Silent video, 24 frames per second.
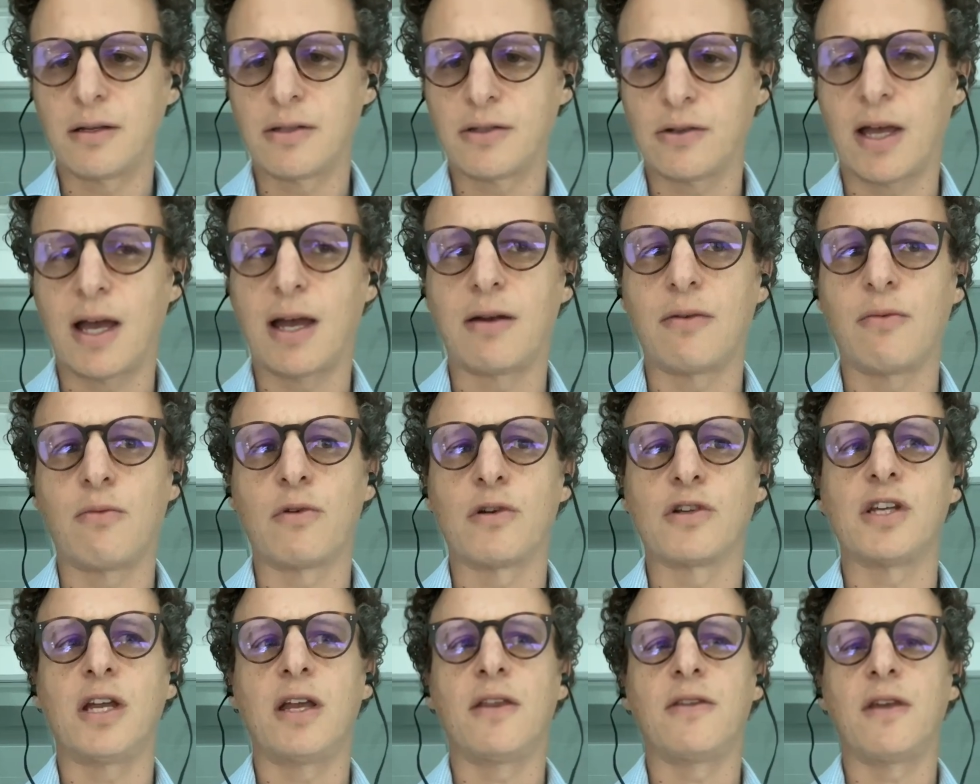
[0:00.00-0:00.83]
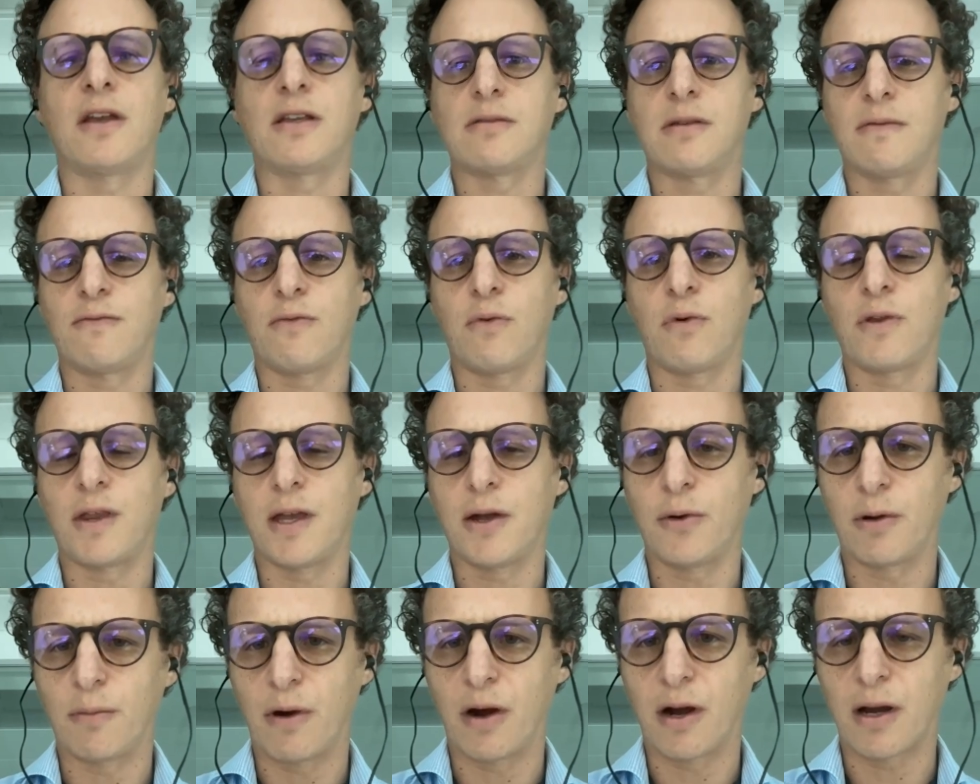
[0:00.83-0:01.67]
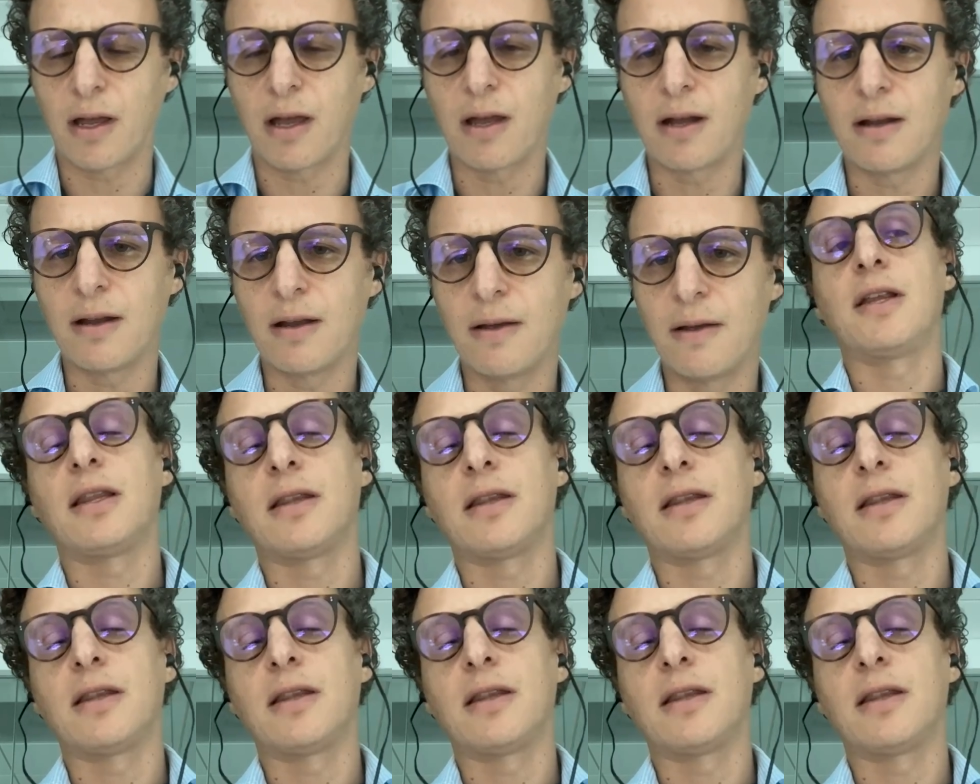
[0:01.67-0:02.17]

so that we're seeing things before they go to market.